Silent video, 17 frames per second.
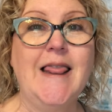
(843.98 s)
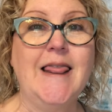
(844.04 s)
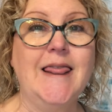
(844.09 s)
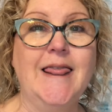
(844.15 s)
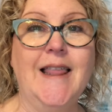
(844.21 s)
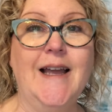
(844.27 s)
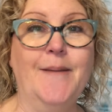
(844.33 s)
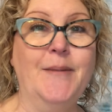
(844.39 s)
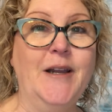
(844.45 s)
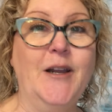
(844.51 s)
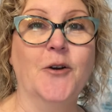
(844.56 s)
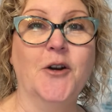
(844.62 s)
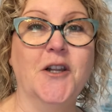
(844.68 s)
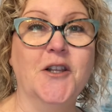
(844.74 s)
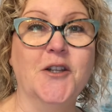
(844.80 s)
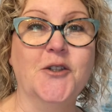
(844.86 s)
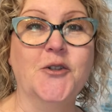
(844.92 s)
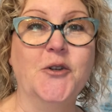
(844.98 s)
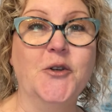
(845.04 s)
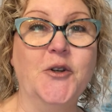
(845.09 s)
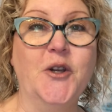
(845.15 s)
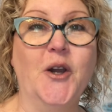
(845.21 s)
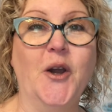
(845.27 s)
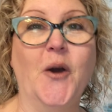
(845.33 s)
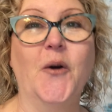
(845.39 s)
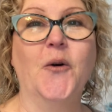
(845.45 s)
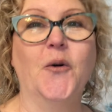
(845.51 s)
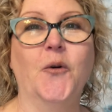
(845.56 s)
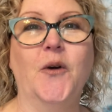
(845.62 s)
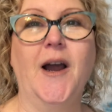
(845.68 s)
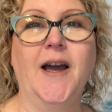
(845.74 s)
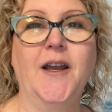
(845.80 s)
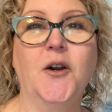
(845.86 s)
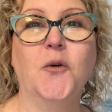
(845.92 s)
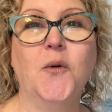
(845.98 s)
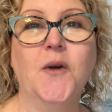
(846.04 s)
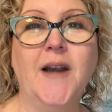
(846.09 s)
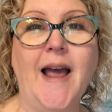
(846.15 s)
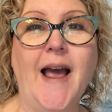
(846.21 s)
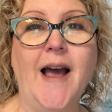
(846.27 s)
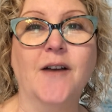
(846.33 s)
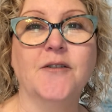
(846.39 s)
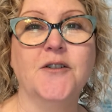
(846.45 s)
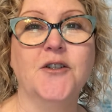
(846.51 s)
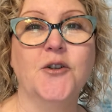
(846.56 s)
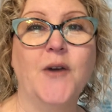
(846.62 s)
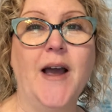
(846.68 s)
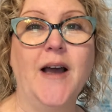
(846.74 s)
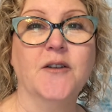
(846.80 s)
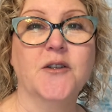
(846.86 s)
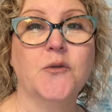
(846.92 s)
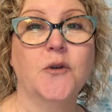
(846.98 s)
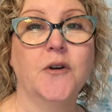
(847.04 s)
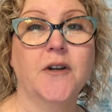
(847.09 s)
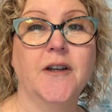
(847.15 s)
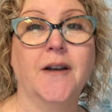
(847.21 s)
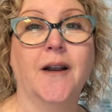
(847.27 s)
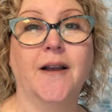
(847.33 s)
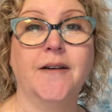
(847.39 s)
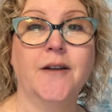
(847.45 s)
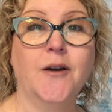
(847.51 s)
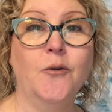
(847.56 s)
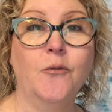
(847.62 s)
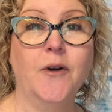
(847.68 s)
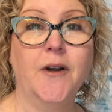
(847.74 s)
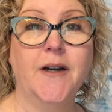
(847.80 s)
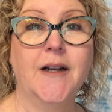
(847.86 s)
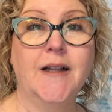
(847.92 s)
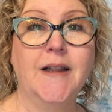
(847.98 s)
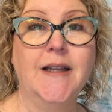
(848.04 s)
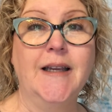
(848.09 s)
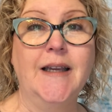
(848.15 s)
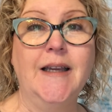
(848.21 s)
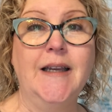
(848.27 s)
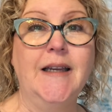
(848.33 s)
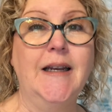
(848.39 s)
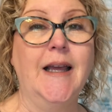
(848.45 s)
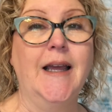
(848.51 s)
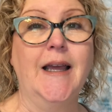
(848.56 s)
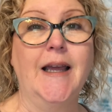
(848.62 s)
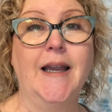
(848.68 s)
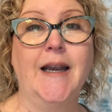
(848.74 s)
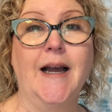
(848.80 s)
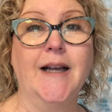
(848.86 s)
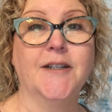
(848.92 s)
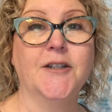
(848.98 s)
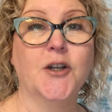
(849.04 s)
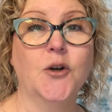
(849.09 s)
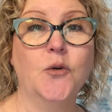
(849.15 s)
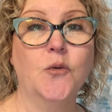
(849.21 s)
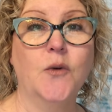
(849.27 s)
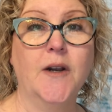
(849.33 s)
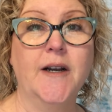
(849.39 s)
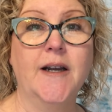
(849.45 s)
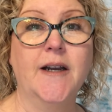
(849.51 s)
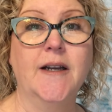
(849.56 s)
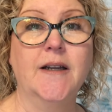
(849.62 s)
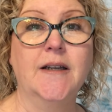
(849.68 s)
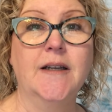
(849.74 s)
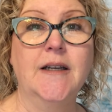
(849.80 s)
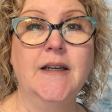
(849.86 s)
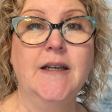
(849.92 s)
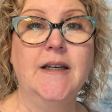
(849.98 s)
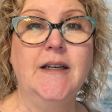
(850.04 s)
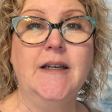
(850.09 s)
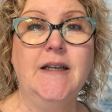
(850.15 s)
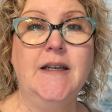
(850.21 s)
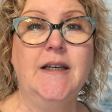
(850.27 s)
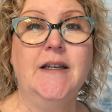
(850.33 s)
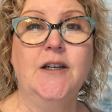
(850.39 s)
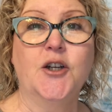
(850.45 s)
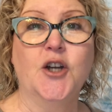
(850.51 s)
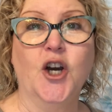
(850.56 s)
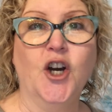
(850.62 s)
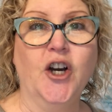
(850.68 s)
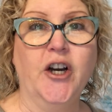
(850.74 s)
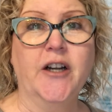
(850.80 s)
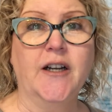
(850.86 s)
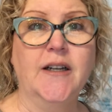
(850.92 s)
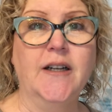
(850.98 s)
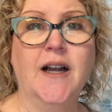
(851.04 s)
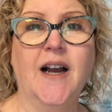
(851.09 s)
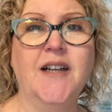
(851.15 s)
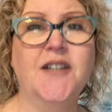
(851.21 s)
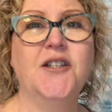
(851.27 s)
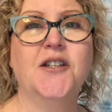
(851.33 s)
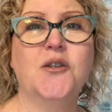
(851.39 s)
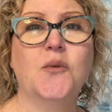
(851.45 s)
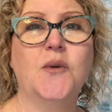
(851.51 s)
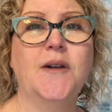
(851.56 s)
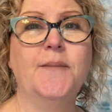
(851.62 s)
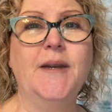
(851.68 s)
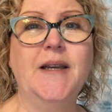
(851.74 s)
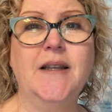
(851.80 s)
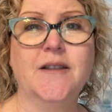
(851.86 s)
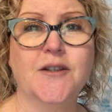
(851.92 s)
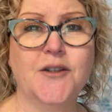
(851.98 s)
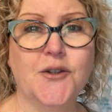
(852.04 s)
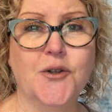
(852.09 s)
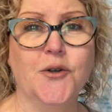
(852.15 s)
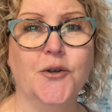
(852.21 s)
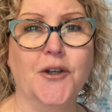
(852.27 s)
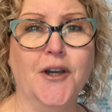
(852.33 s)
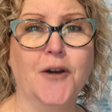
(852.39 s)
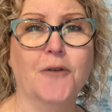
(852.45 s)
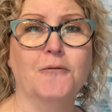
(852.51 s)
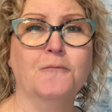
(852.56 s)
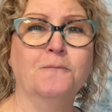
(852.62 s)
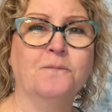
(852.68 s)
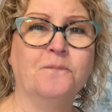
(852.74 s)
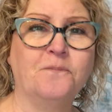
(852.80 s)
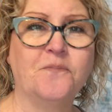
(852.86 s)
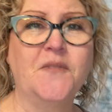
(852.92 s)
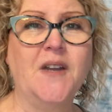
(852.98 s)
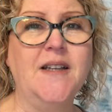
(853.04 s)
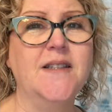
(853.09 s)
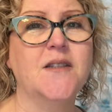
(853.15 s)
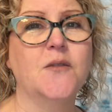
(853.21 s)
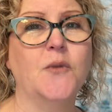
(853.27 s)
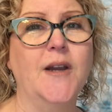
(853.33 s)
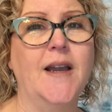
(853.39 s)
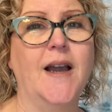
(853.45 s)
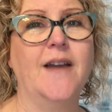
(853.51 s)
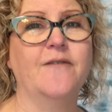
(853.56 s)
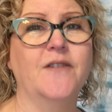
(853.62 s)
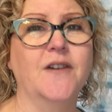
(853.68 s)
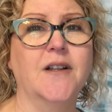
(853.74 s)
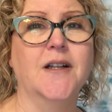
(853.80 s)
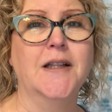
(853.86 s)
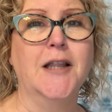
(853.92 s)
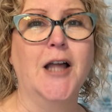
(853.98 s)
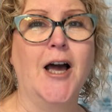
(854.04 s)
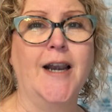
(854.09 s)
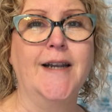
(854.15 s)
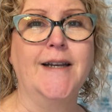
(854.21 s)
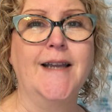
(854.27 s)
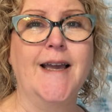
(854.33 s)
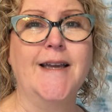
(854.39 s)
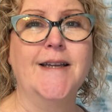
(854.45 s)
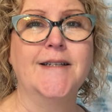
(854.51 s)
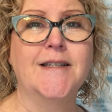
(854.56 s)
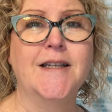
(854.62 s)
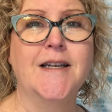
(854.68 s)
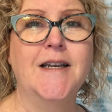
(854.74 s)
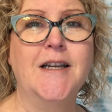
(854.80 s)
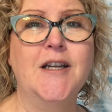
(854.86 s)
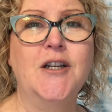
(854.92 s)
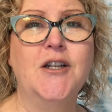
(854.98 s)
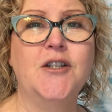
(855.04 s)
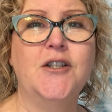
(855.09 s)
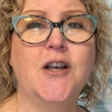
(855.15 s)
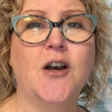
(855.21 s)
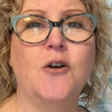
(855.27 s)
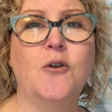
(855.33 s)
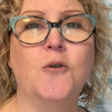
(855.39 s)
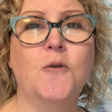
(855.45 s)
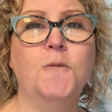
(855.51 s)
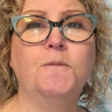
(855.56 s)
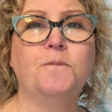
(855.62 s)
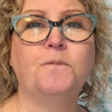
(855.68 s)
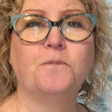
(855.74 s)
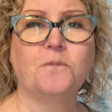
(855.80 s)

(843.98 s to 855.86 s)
let me go to the studio. I don't want to do housework, and I don't want to clean, and I don't want to cook. I just want to be in the studio. That's the way I feel a lot of days. So